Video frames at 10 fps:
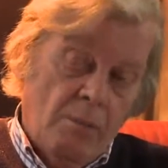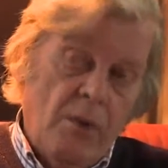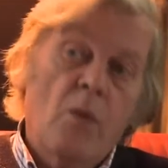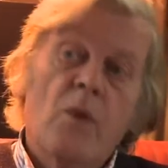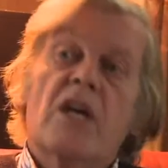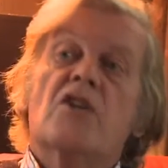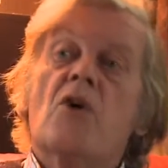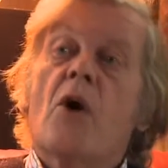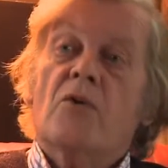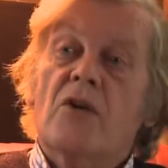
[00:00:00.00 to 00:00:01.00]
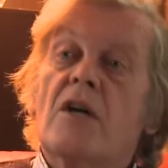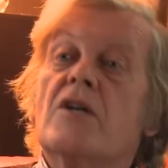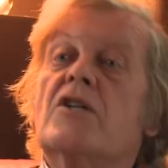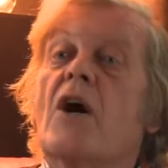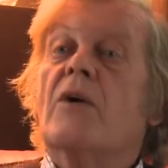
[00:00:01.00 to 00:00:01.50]
but we're not
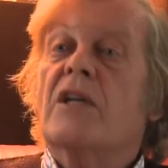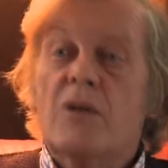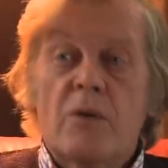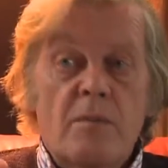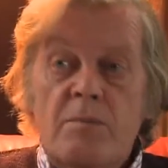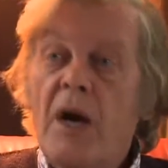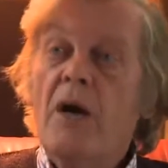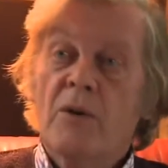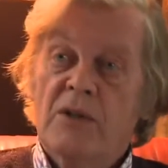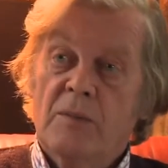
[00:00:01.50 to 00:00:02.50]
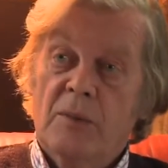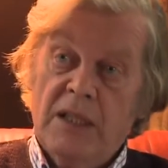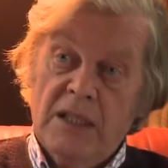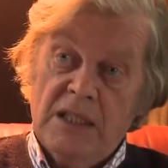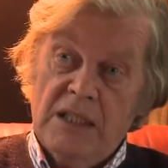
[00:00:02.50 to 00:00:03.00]
going to impose a
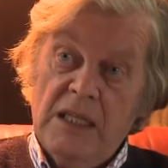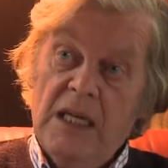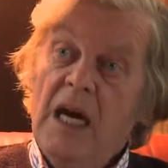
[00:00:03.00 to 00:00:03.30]
peace.